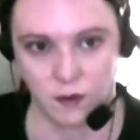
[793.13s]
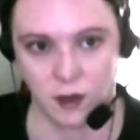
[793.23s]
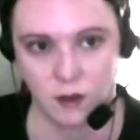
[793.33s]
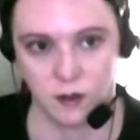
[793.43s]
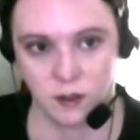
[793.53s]

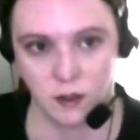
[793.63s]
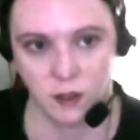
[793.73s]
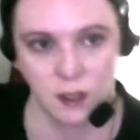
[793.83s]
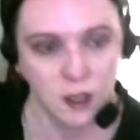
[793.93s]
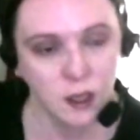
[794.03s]
Now it's
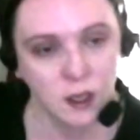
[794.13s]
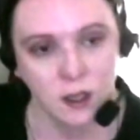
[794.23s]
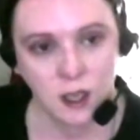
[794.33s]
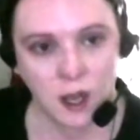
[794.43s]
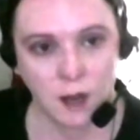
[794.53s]

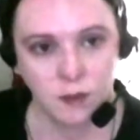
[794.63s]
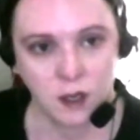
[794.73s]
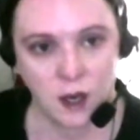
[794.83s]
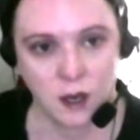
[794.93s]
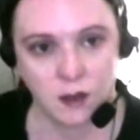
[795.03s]
time to
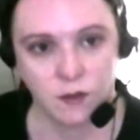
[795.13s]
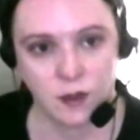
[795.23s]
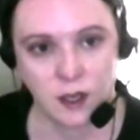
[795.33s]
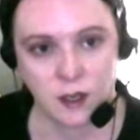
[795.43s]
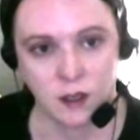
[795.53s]
kind of
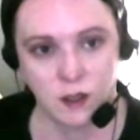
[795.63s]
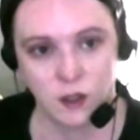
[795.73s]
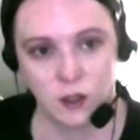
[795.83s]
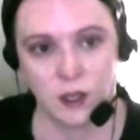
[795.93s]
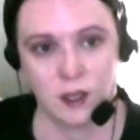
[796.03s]
like
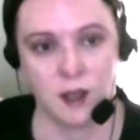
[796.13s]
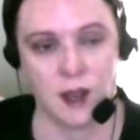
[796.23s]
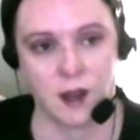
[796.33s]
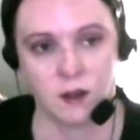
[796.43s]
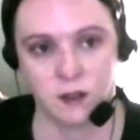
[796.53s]
look at
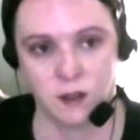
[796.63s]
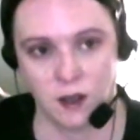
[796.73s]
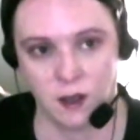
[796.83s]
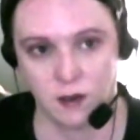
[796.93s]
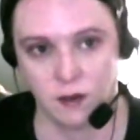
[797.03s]
the
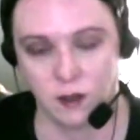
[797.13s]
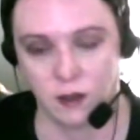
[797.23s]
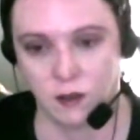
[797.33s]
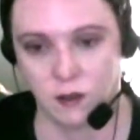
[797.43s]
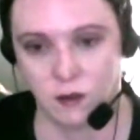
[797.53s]
outside of
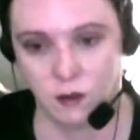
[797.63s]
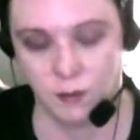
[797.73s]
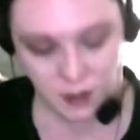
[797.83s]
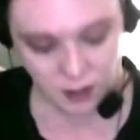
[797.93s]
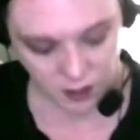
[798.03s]
things a little
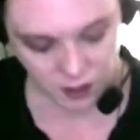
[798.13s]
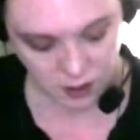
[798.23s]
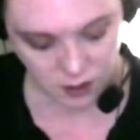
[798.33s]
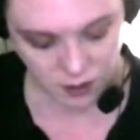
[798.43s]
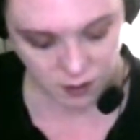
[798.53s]
bit
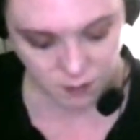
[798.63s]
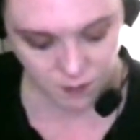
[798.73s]
and